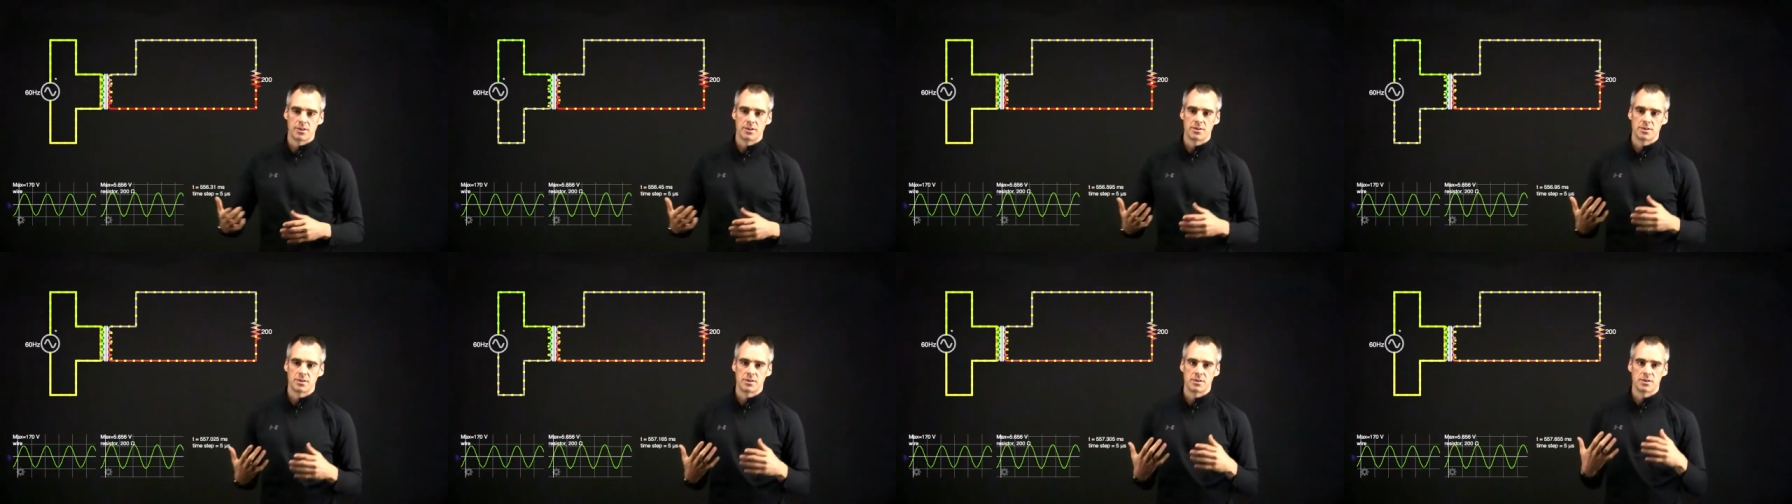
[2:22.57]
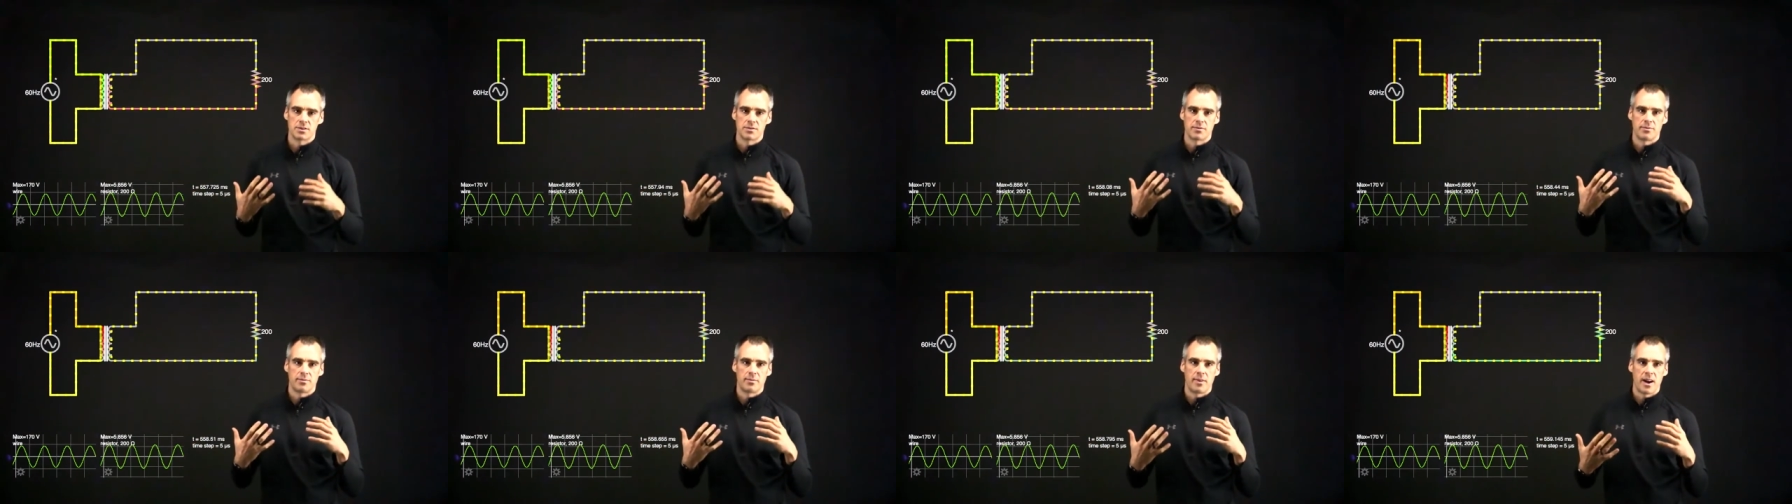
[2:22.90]
It's just
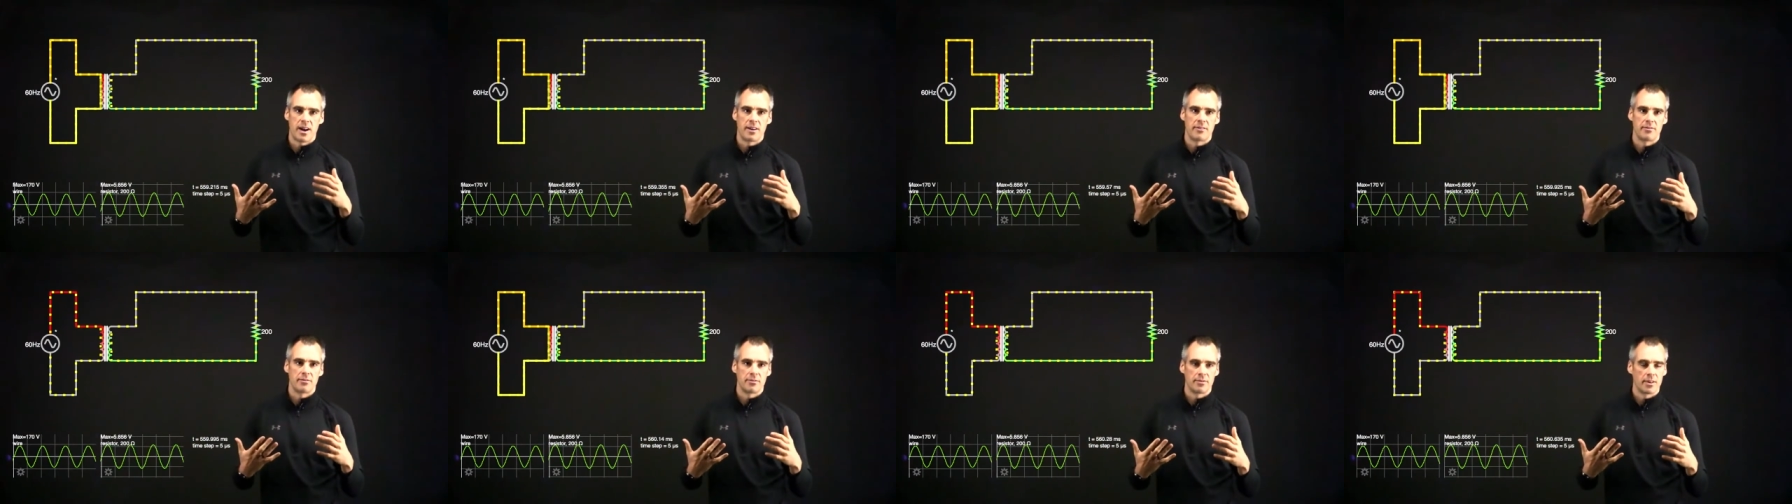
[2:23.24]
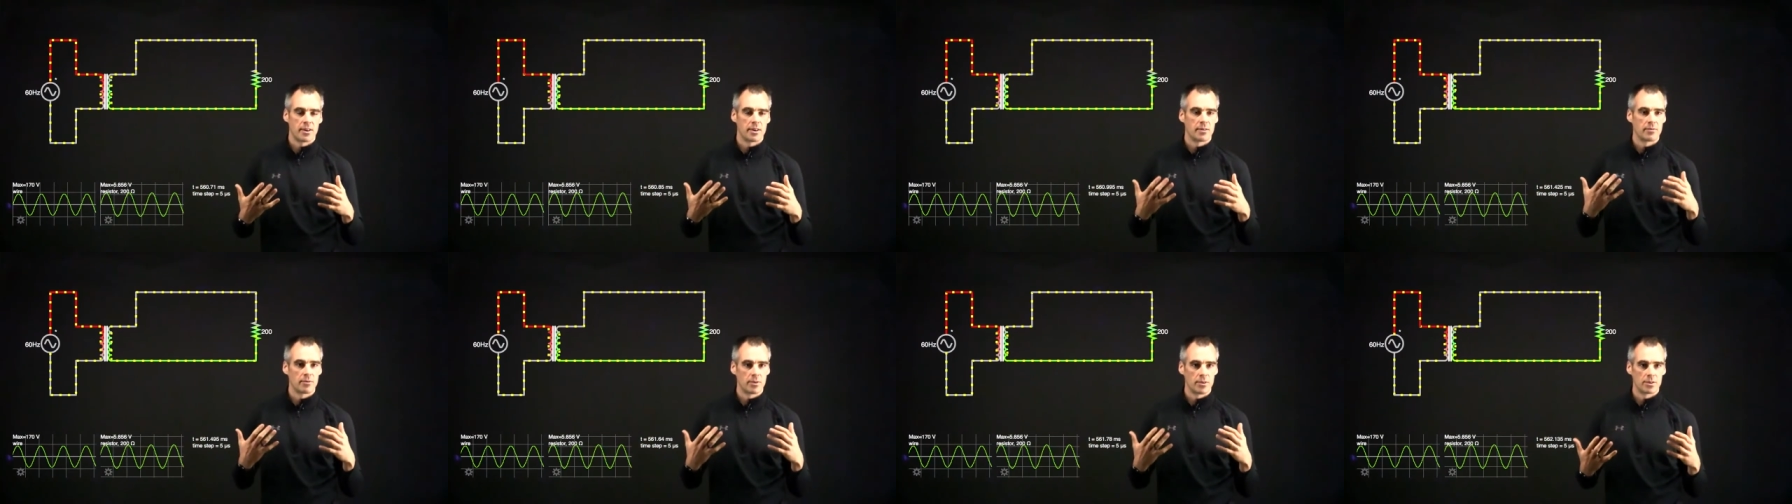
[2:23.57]
5
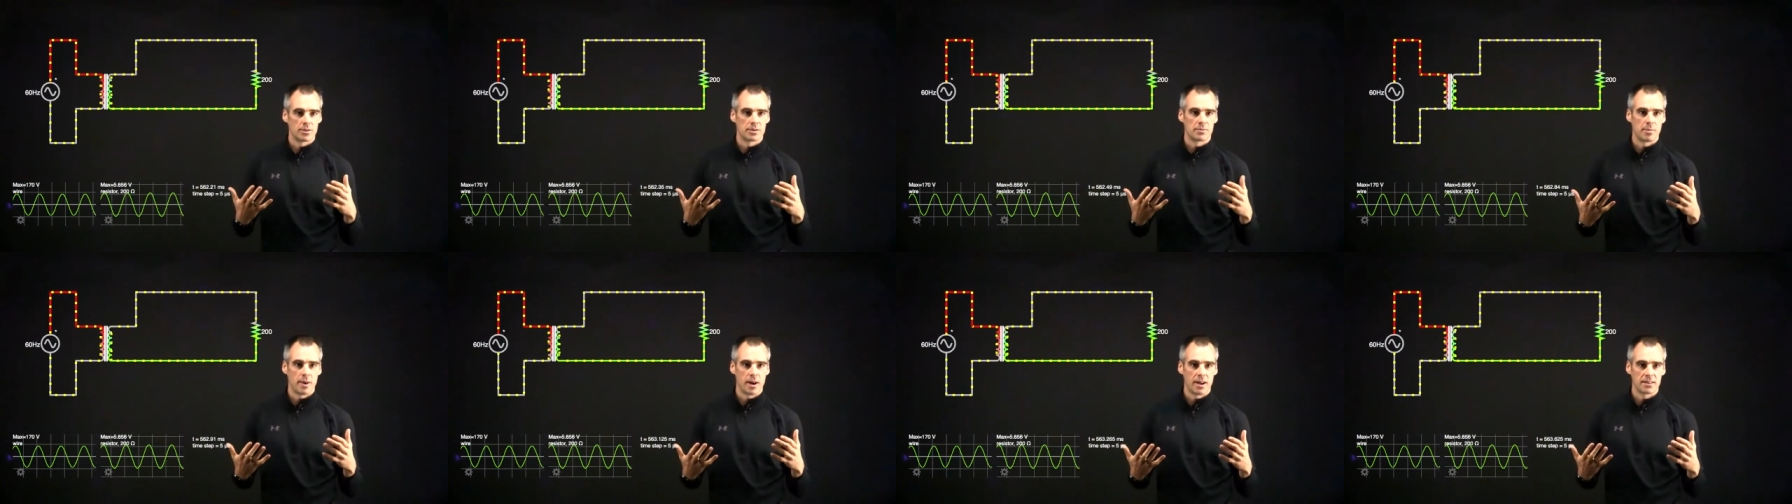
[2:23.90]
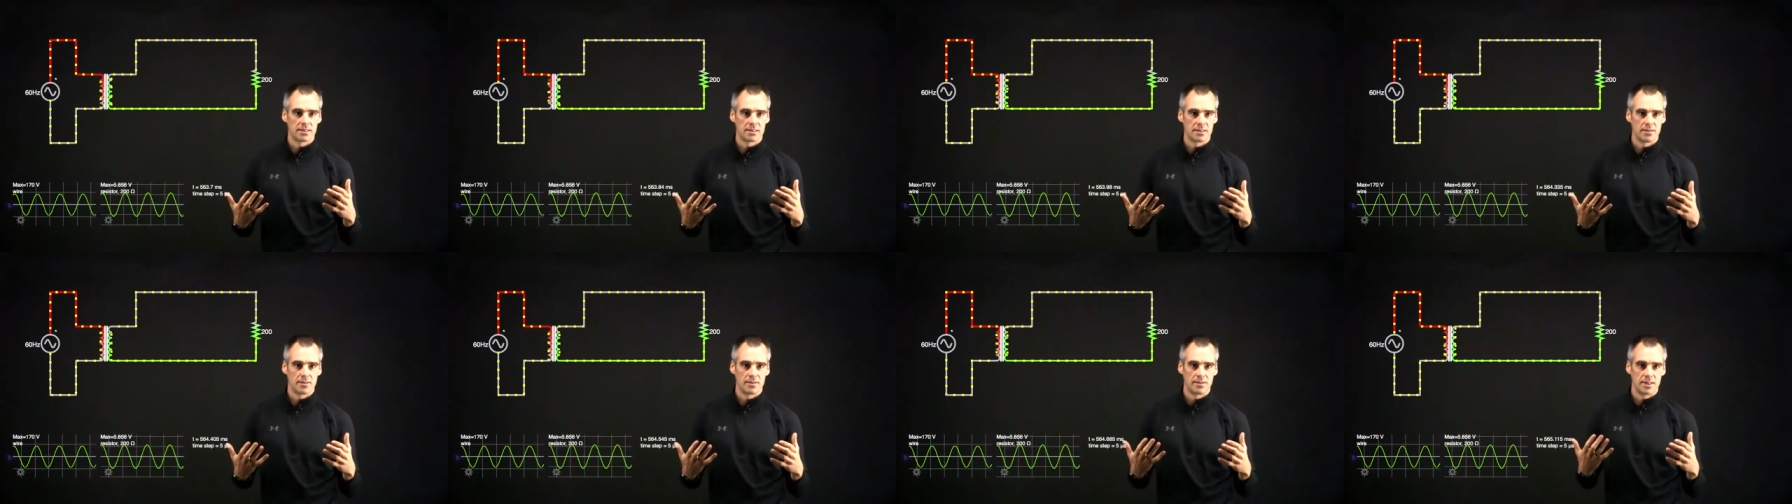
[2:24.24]
volts
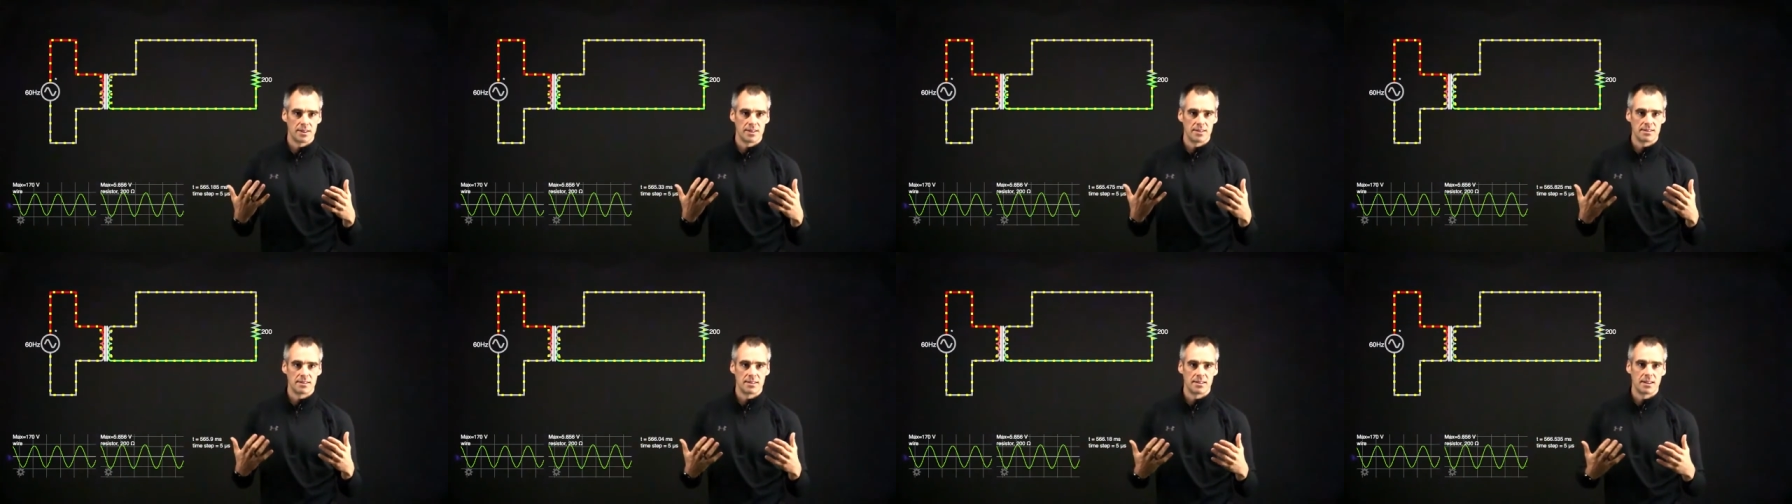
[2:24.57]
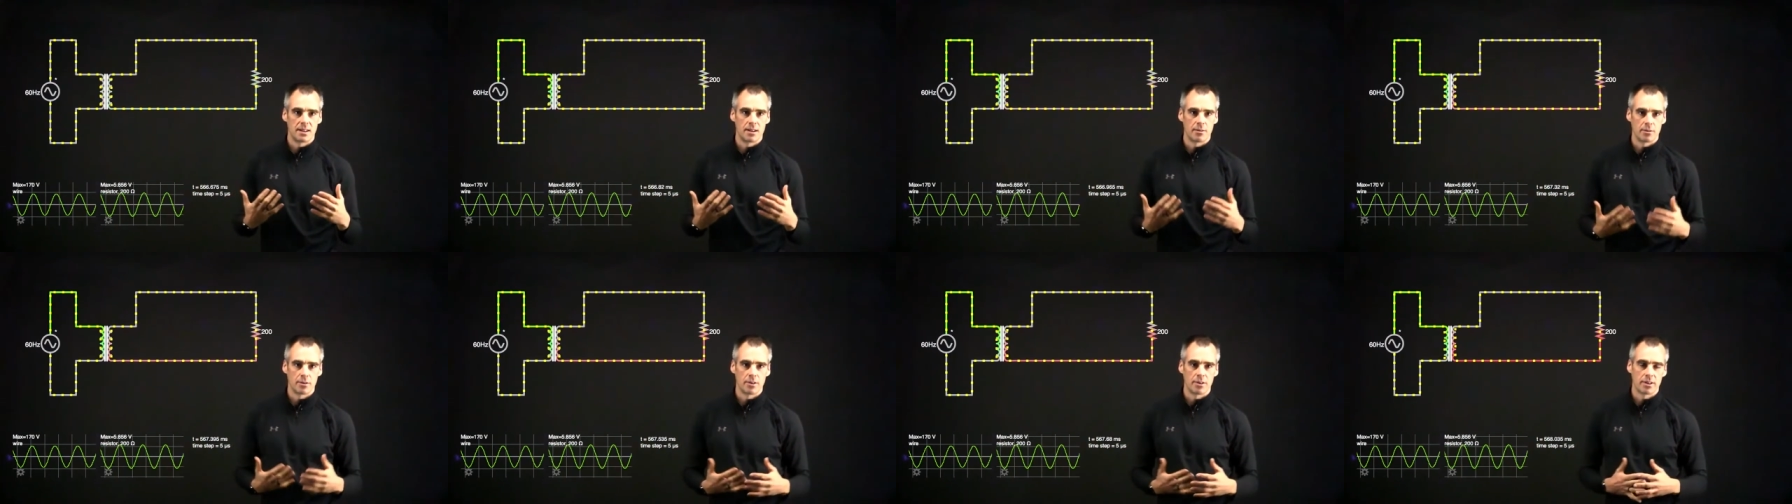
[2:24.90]
positive DC that
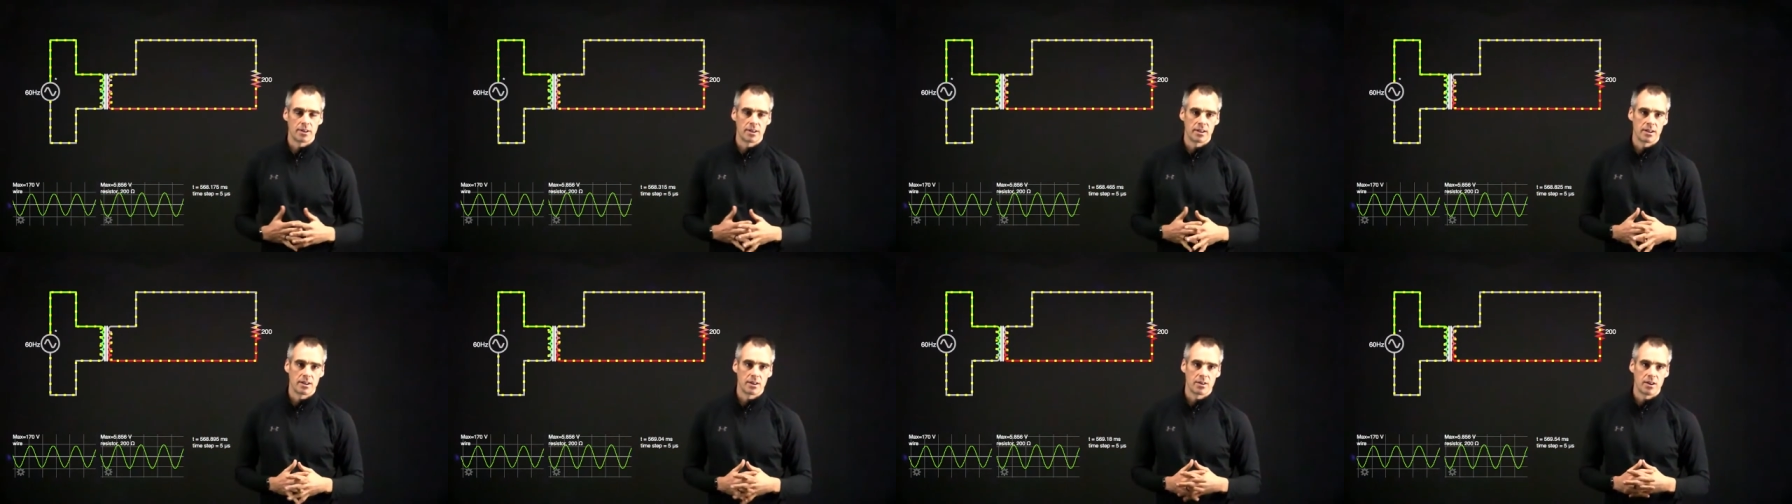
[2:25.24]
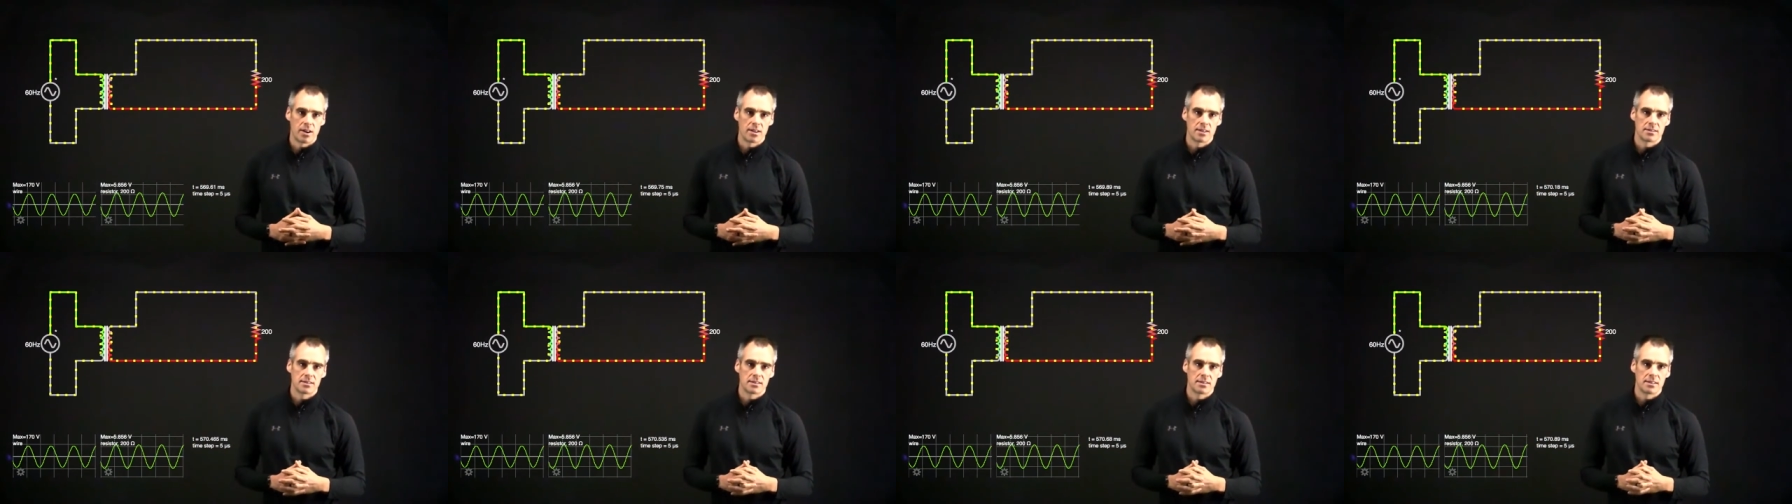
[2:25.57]
we're looking
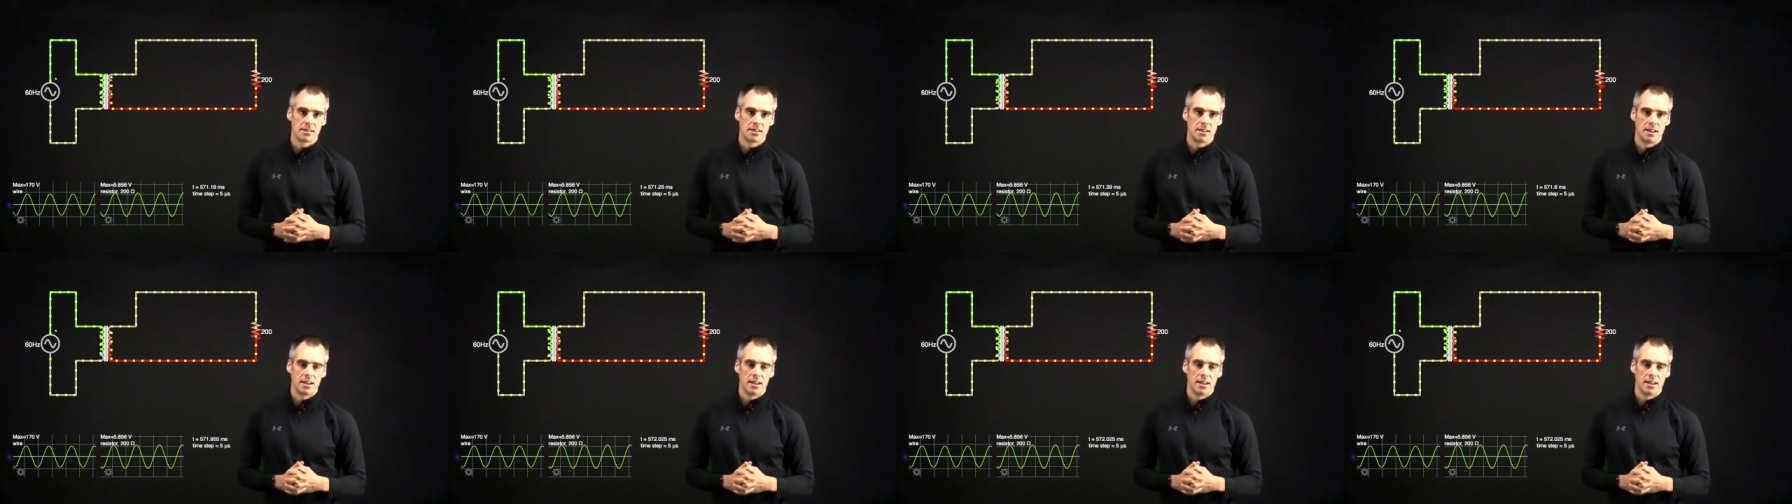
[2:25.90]
across it.